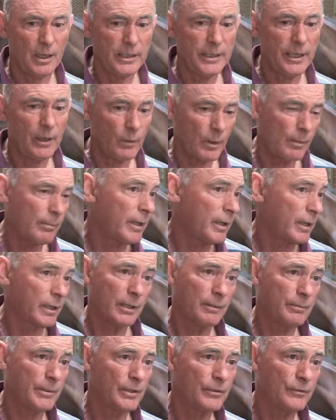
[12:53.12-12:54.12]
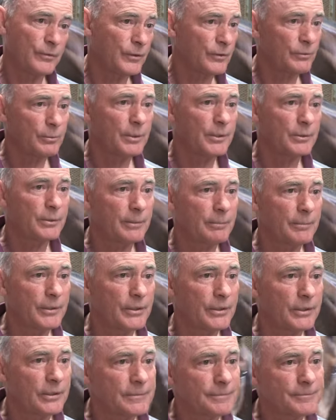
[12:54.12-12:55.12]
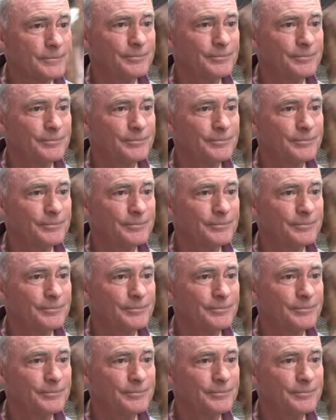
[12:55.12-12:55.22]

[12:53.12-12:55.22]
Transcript: Yeah, well, Marco, I'd be the first one to admit it.